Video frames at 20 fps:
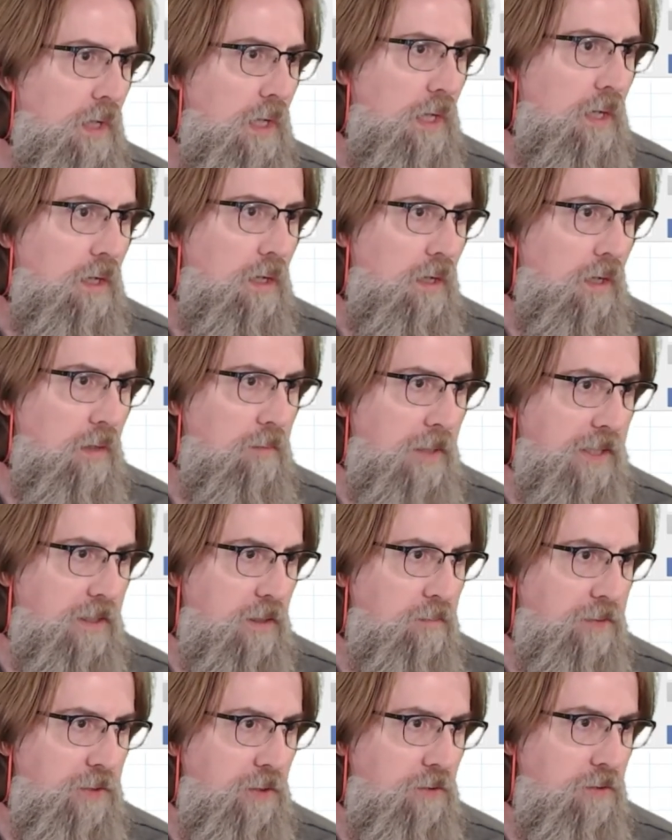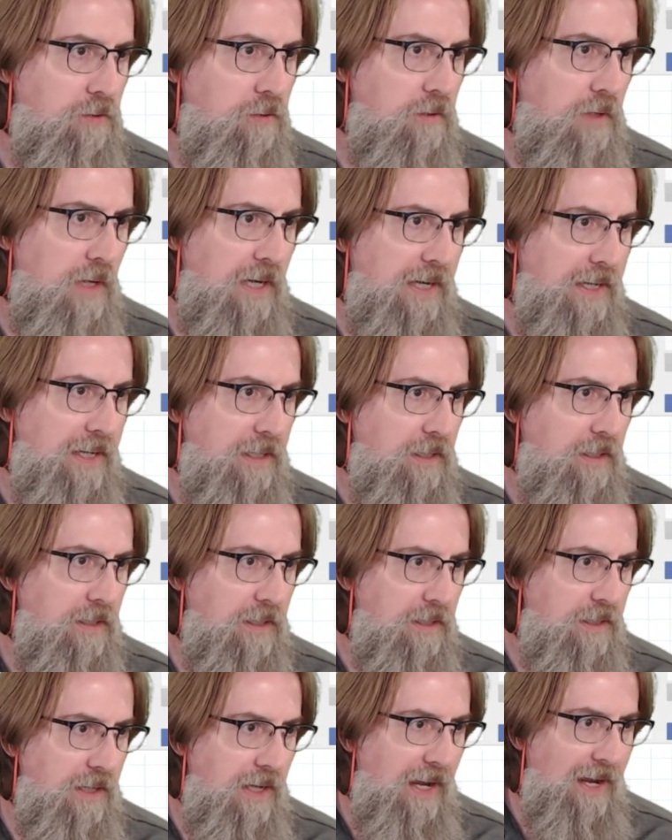On my computer, I
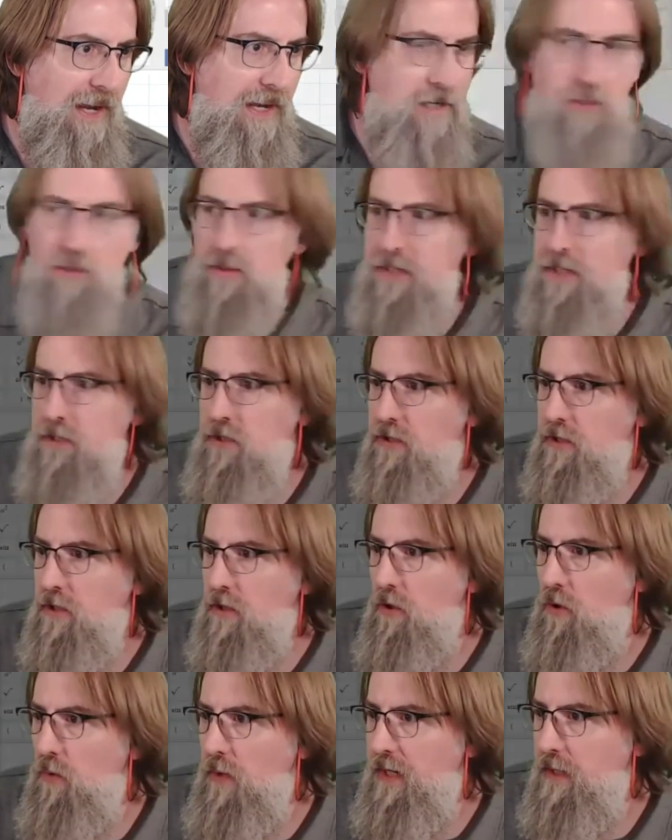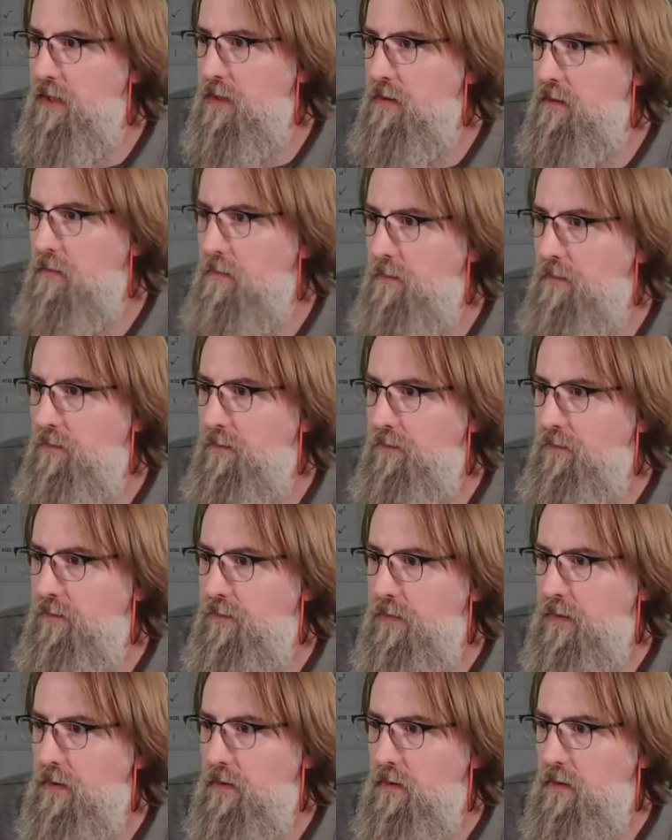can actually just go in,
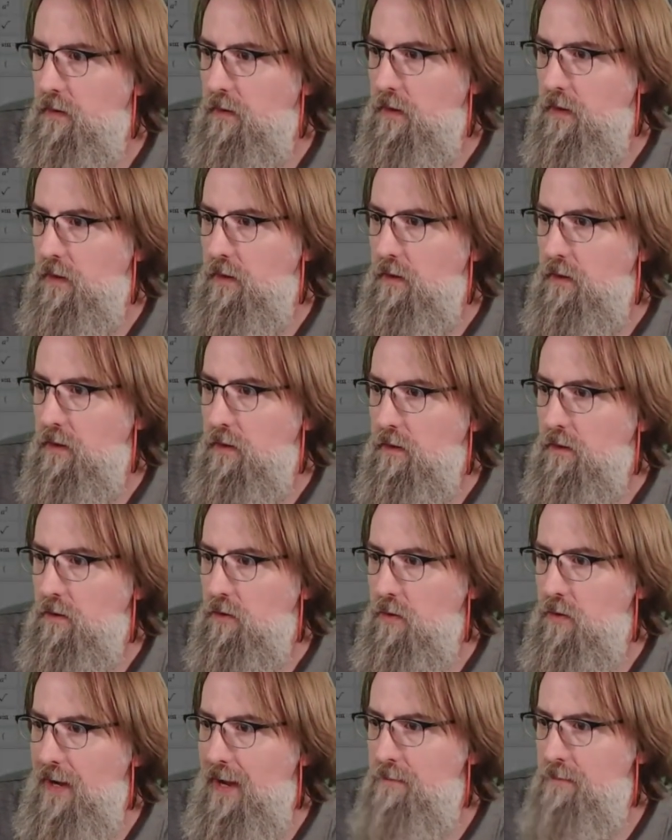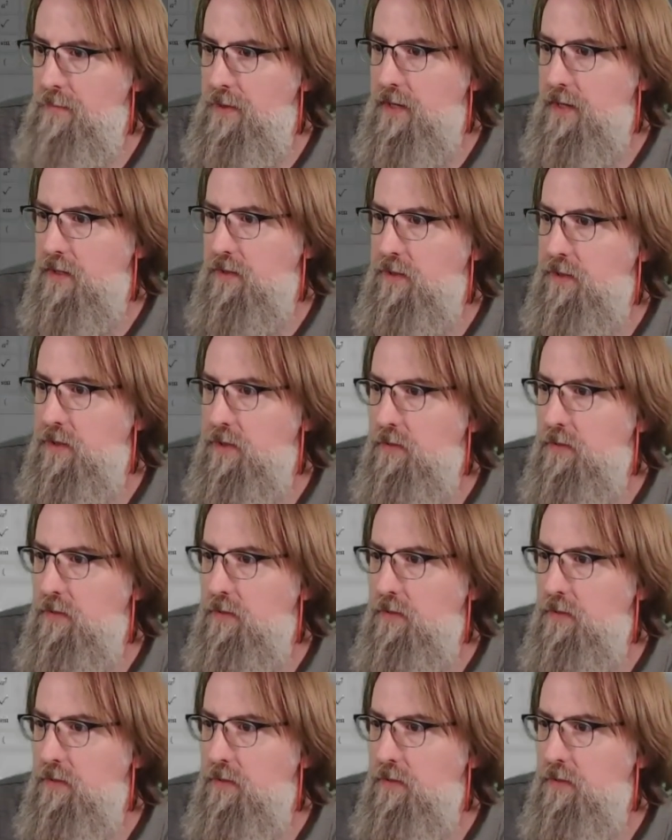grab this.